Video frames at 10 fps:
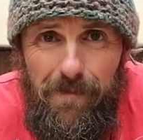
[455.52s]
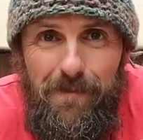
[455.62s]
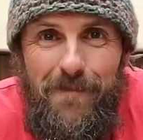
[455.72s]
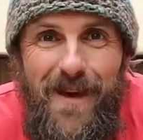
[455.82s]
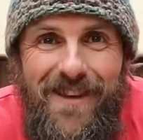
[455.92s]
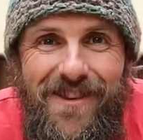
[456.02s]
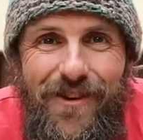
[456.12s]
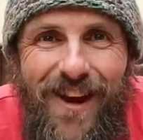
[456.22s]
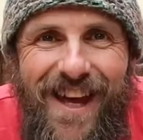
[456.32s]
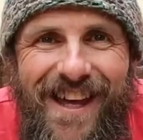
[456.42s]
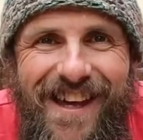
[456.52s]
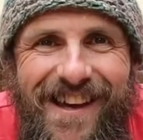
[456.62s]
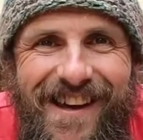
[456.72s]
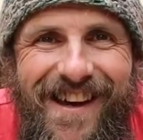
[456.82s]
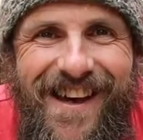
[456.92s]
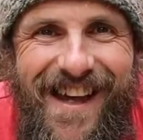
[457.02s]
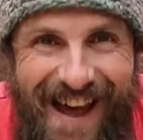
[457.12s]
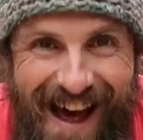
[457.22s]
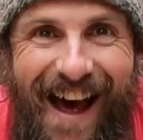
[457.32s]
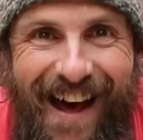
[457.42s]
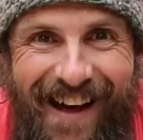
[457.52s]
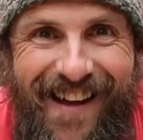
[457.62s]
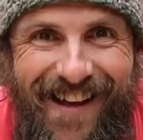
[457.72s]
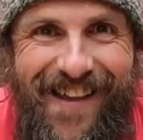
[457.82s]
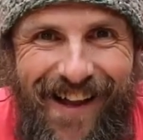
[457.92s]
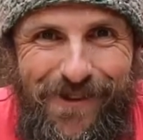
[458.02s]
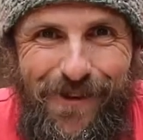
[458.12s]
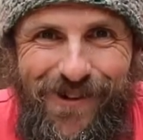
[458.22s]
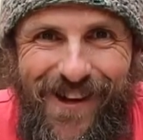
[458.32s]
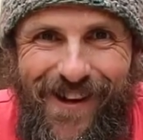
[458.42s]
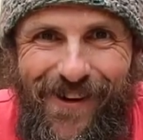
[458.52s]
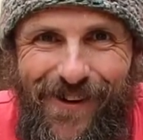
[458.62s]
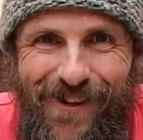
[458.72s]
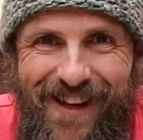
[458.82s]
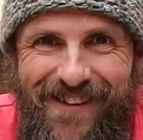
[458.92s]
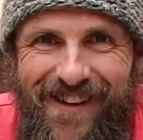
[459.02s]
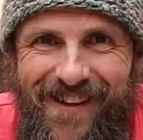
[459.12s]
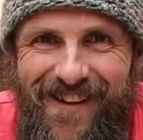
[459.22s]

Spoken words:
Misery. Yeah, that's what she called it.